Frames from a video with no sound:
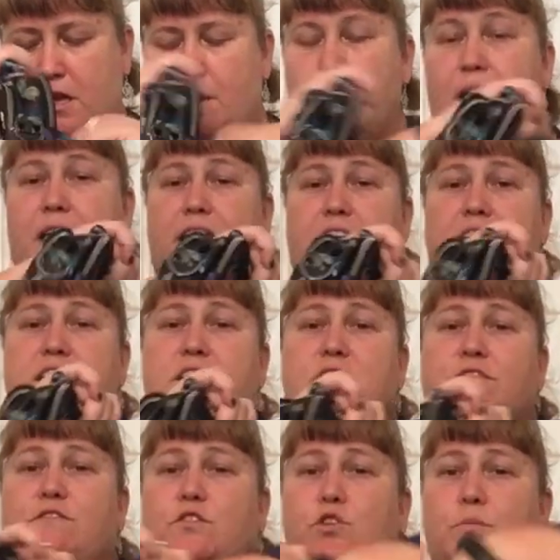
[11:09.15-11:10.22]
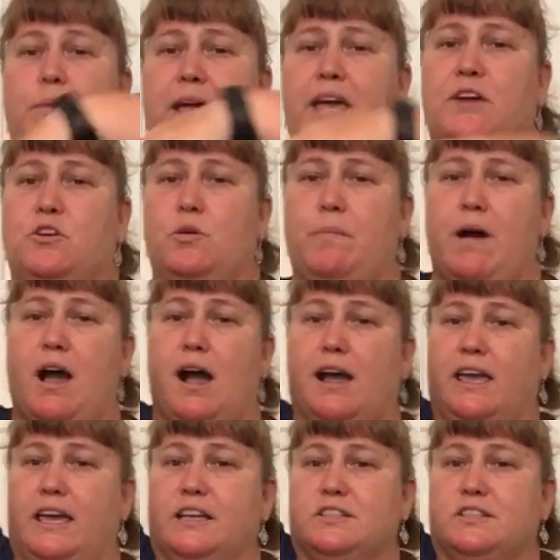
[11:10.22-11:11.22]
But it is a full panel pocket,